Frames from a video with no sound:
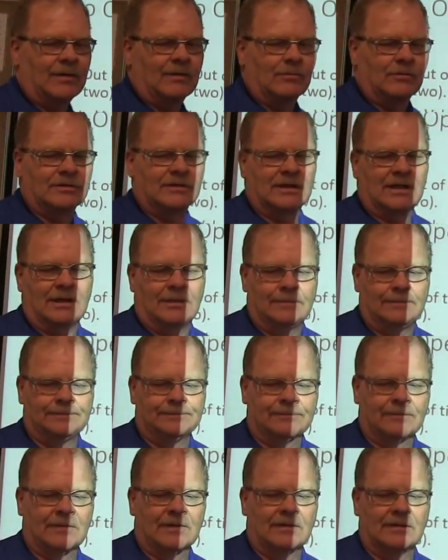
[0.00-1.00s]
It was a
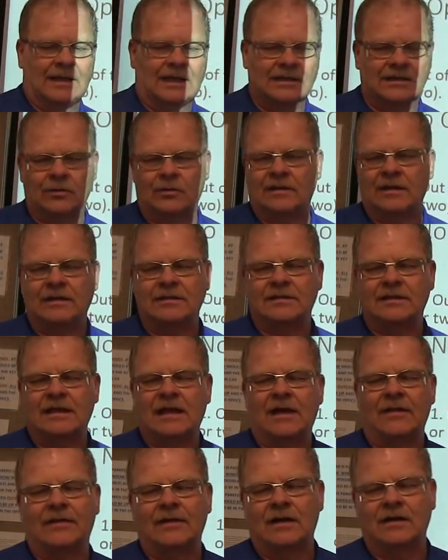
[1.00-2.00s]
like the engine
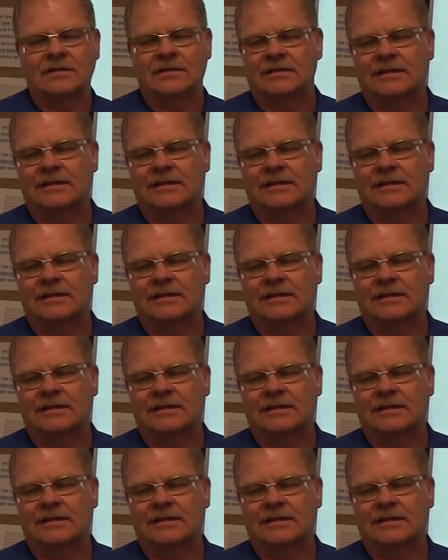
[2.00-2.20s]
out there is